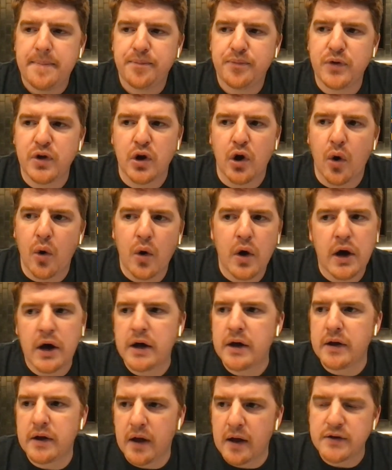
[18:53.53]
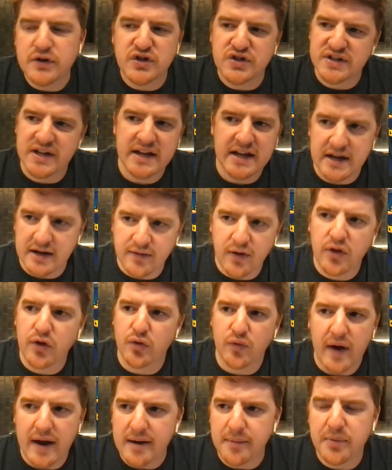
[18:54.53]
you know, just thinking of
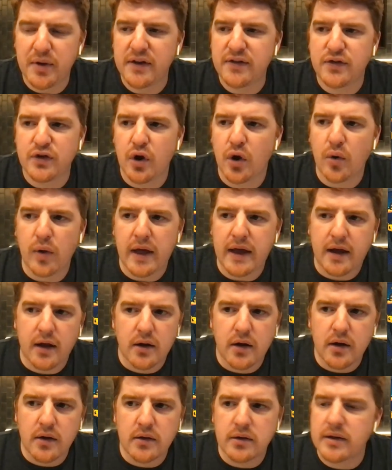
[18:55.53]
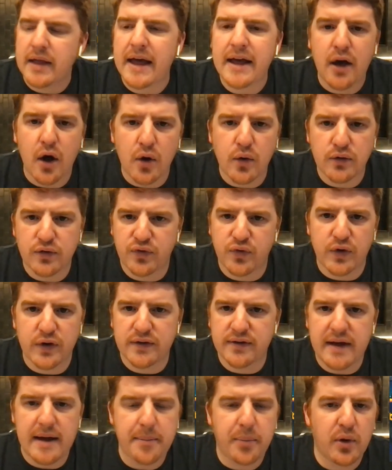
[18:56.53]
other random things, you know, like Legos, for
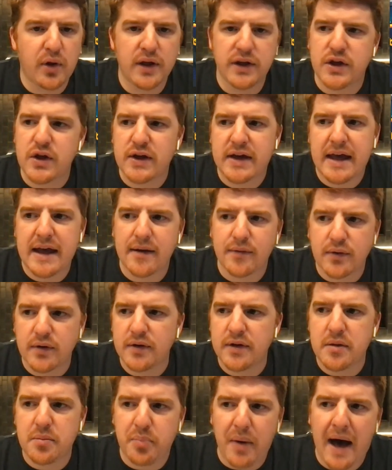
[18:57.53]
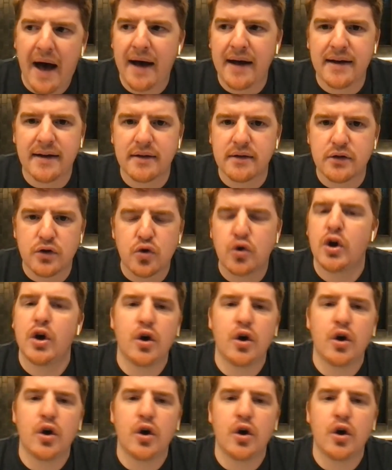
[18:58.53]
example, like you can't really buy, you